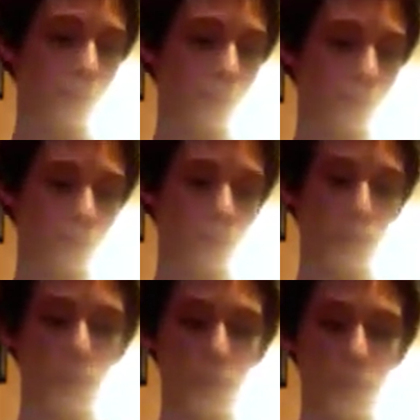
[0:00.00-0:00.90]
Has a few
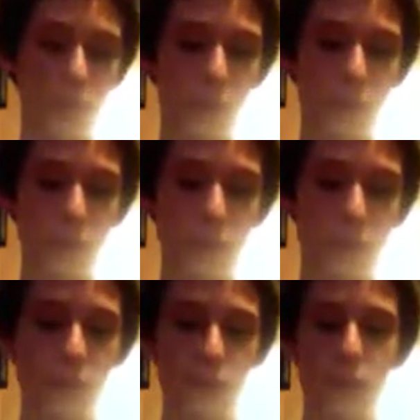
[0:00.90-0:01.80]
item cards
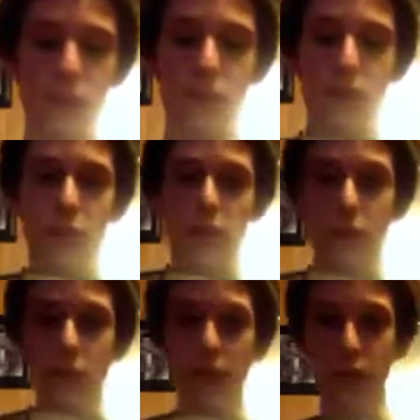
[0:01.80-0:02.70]
here.
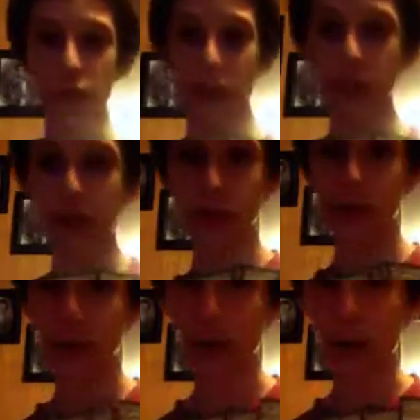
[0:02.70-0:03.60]
These
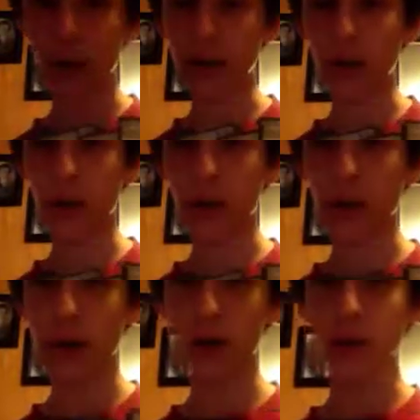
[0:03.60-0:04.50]
are the item
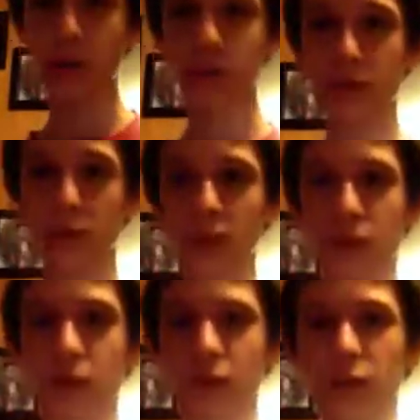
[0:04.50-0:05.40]
cards.
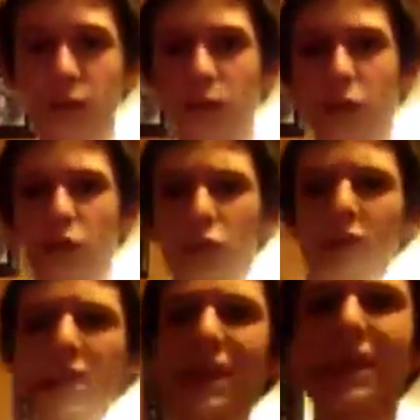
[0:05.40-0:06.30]

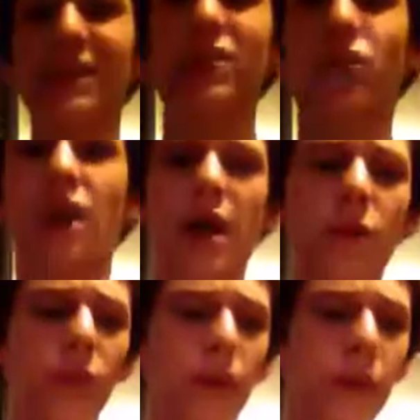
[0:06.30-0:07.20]
Green is your
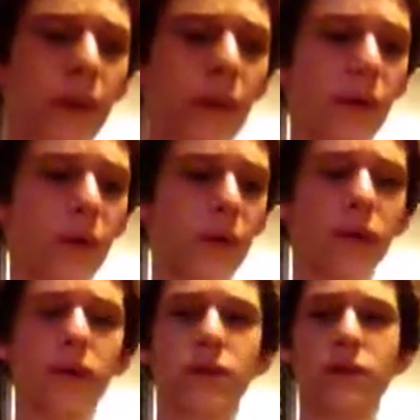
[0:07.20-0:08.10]
at-will
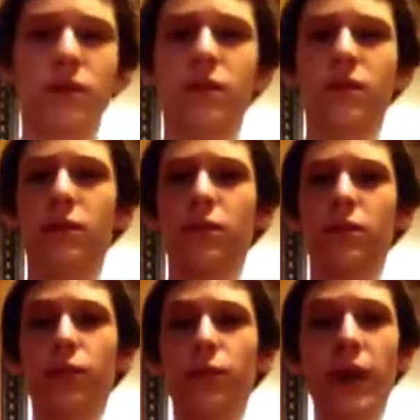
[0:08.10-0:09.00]
powers,
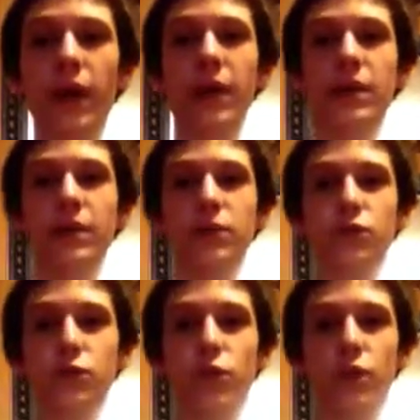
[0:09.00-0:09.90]
red is
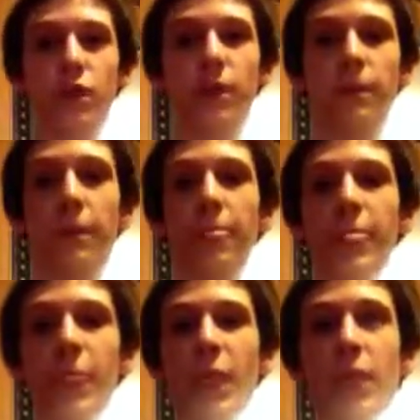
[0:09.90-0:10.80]
your
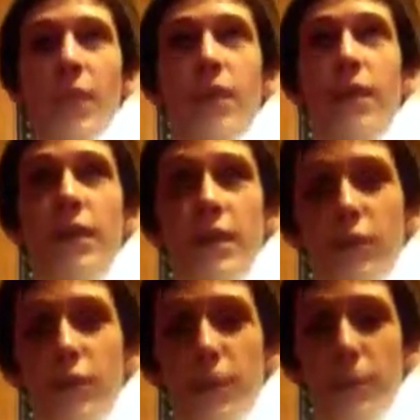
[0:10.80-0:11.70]

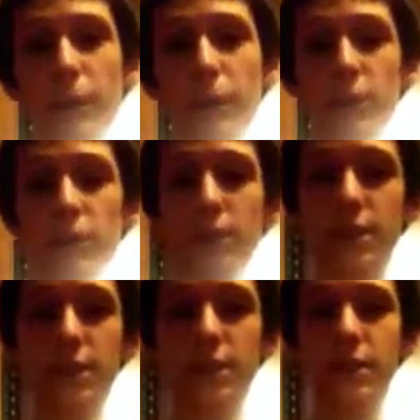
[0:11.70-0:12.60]
encounter powers,
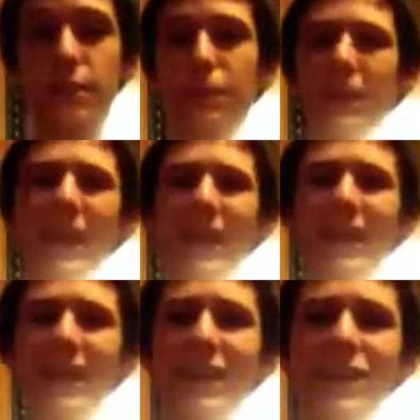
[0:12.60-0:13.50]
and black
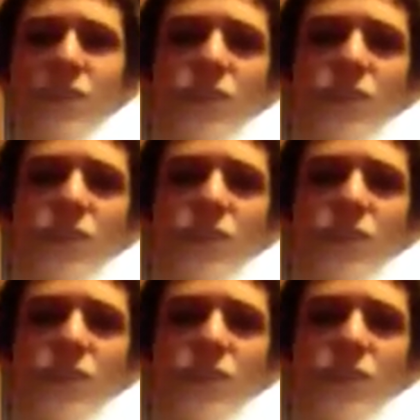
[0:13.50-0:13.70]
is